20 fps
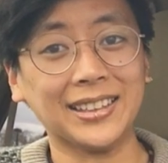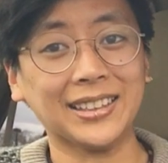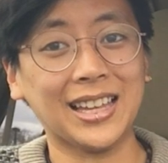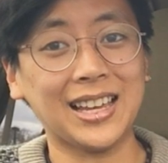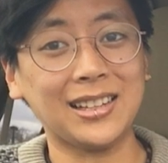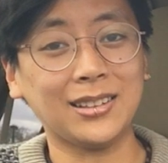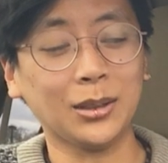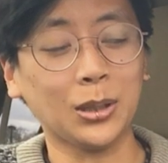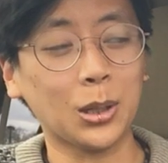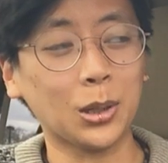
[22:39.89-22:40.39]

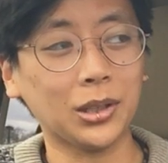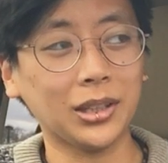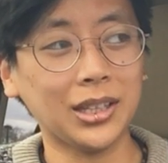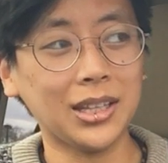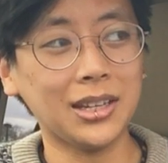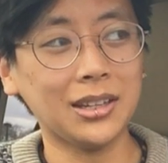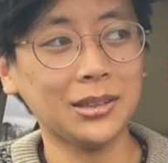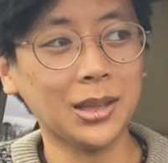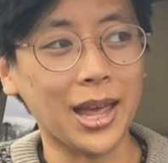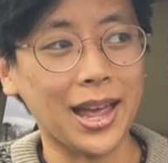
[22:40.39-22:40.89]
Like,
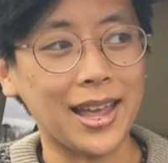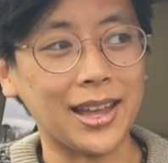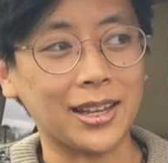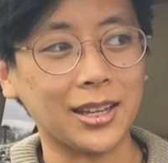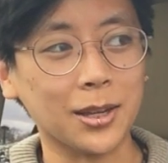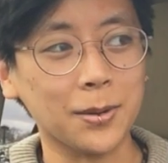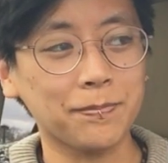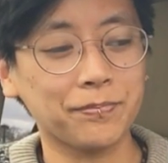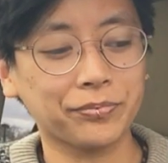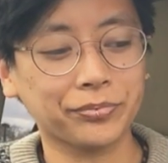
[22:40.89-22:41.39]
literally, like,
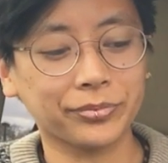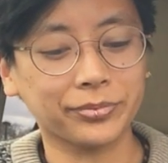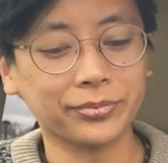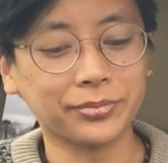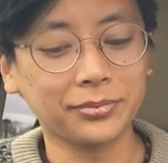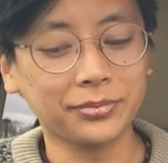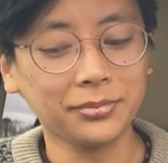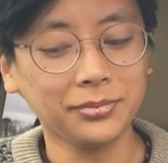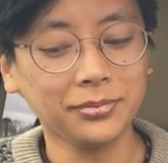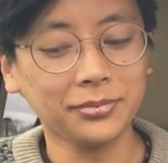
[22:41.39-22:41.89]

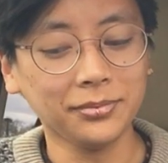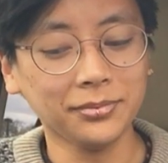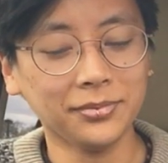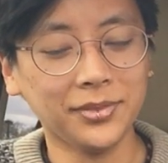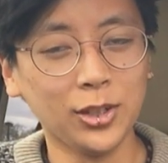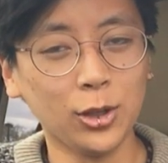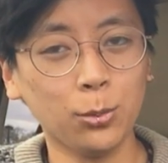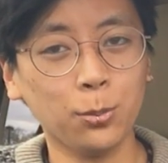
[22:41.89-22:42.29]
your